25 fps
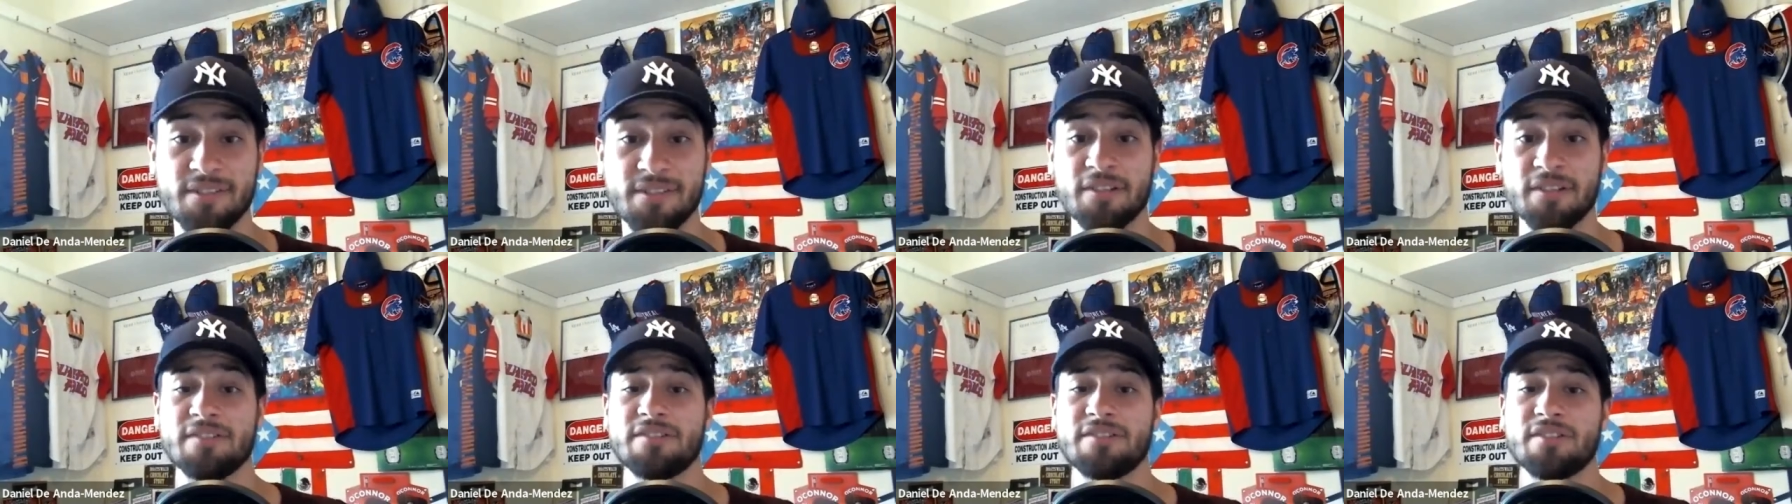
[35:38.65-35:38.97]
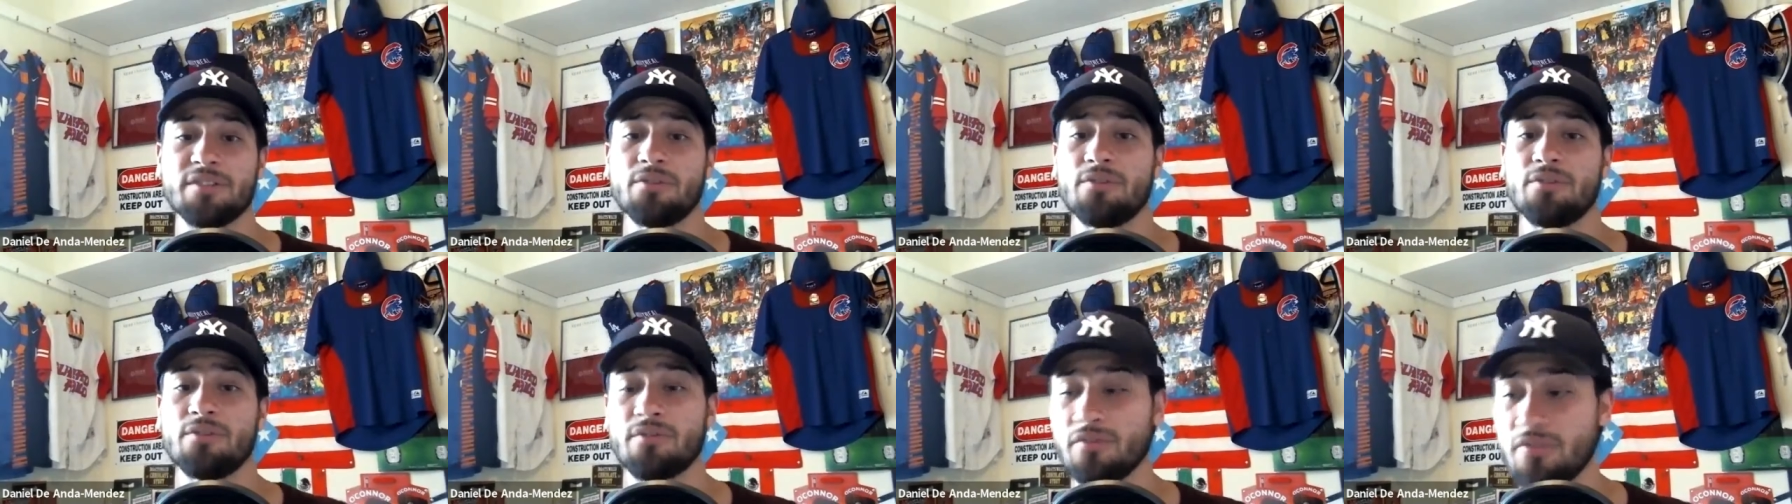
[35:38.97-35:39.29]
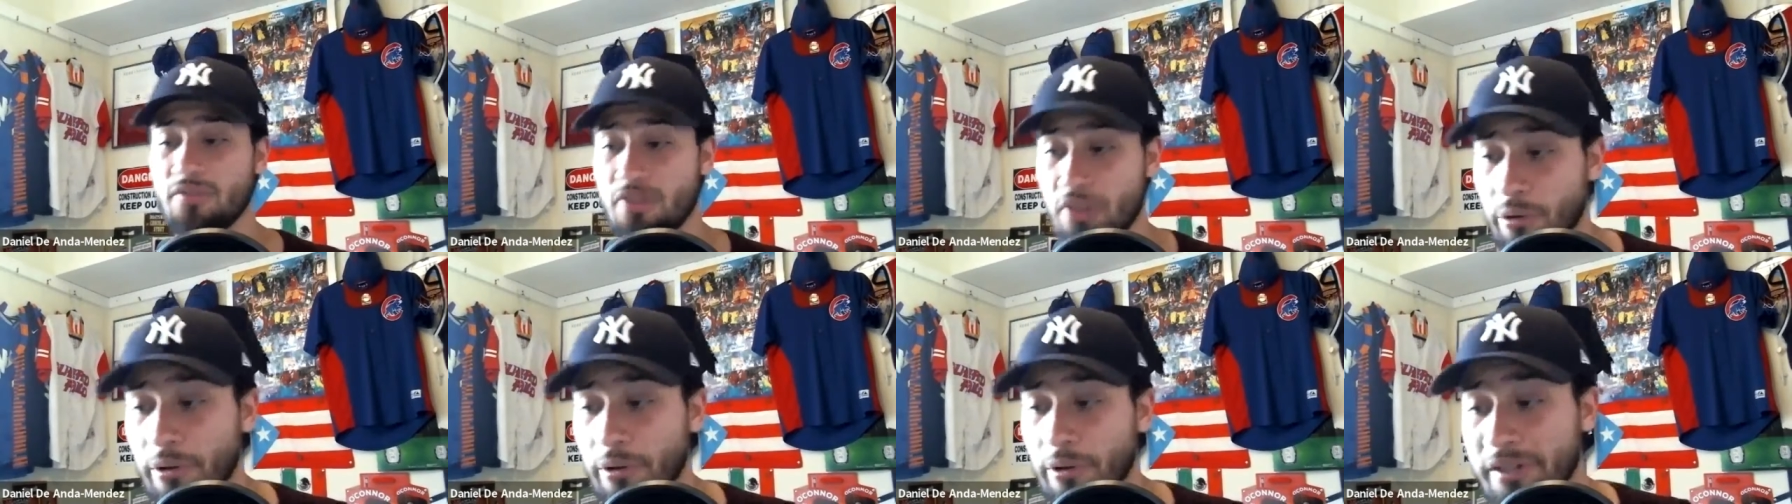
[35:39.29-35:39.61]
until
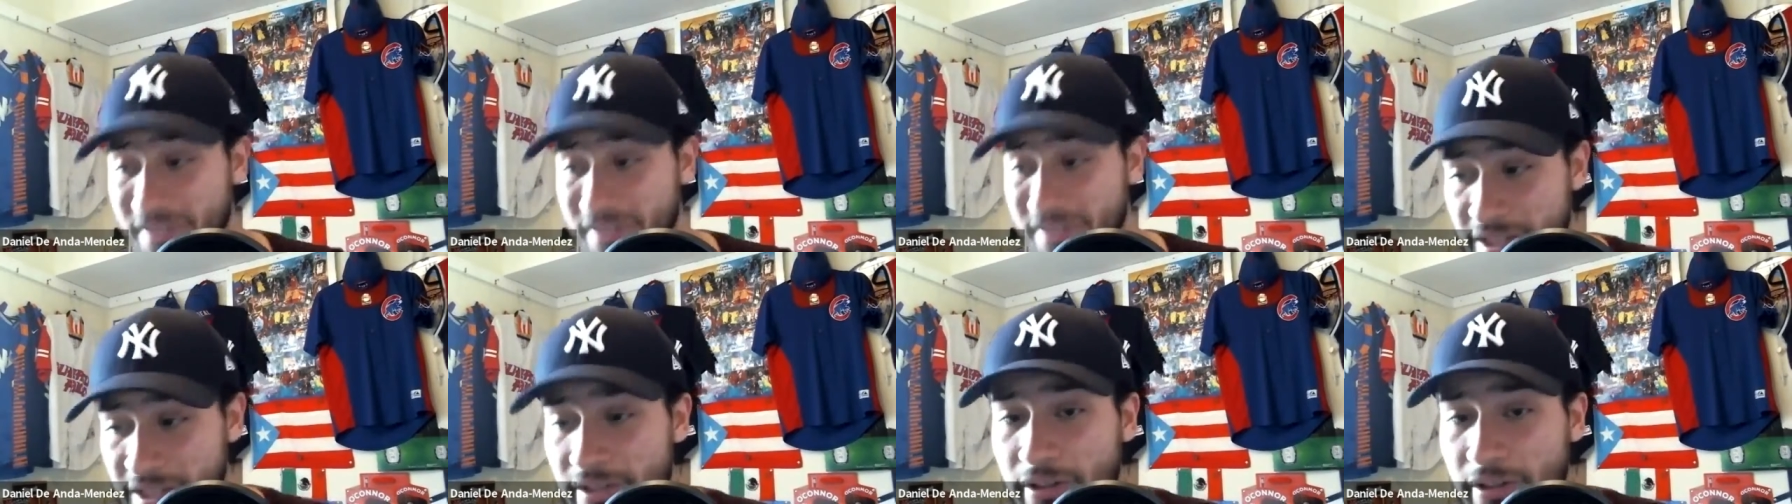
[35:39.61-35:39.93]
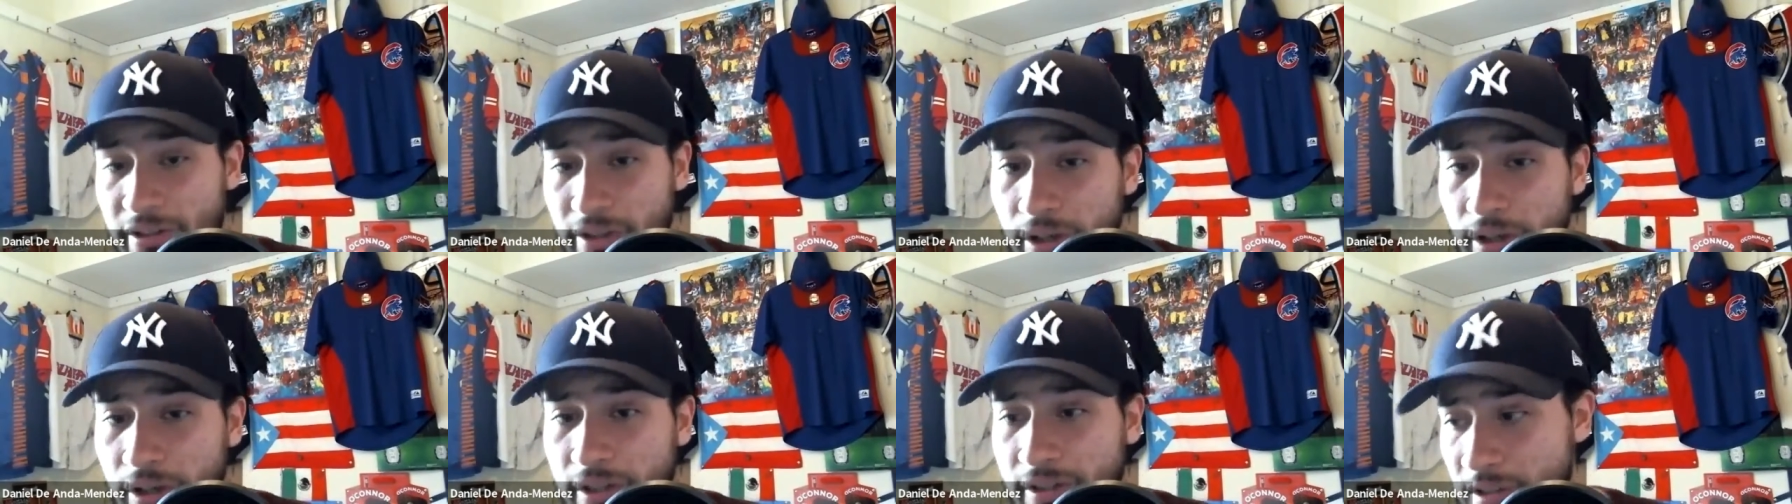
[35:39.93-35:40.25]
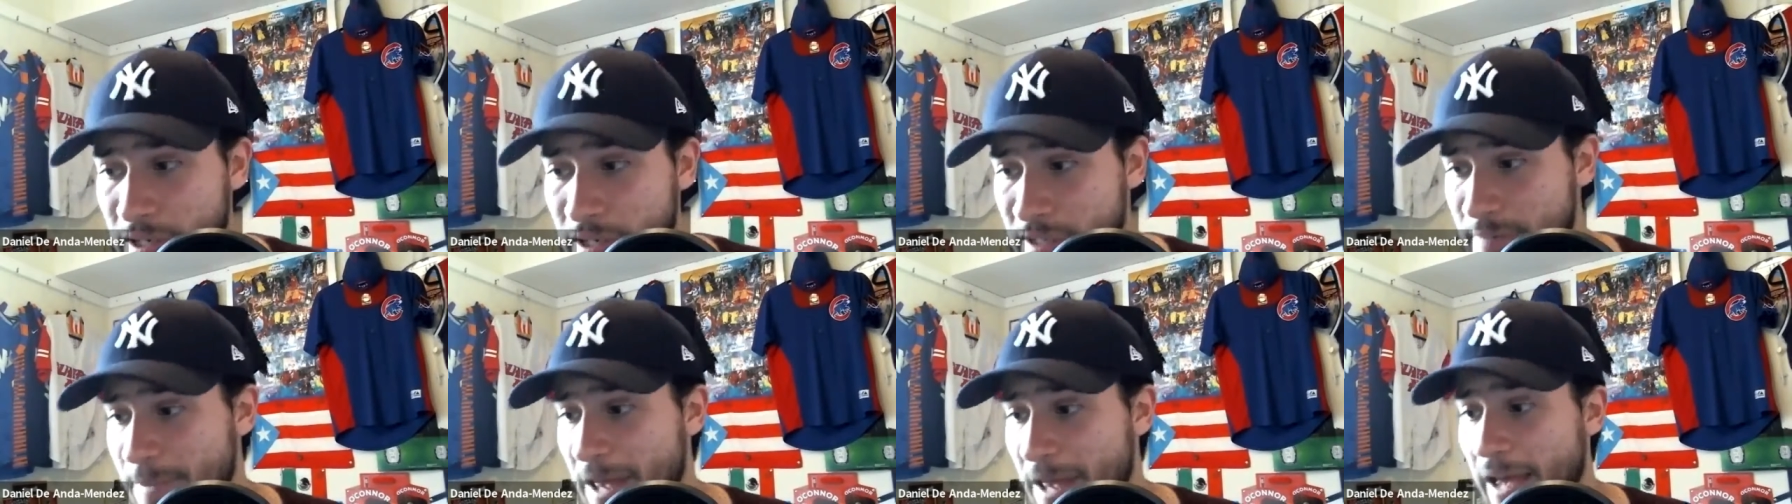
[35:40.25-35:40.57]
Noah Syndergaard
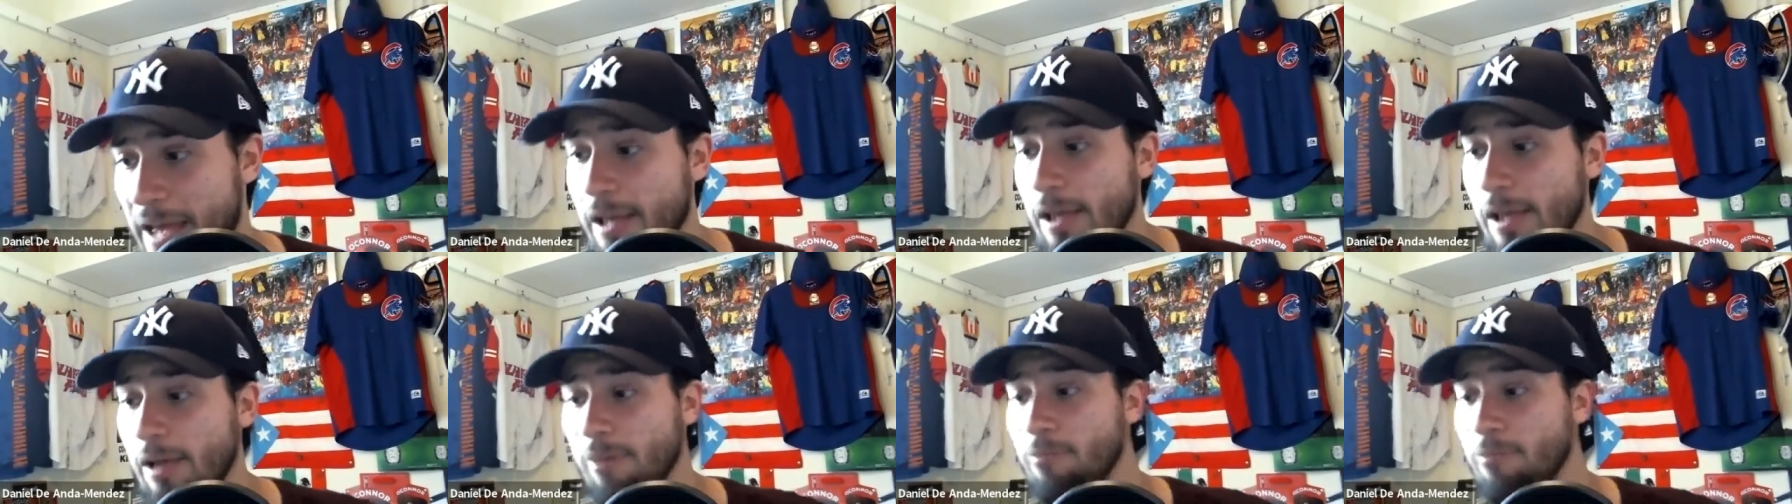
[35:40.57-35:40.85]
comes back.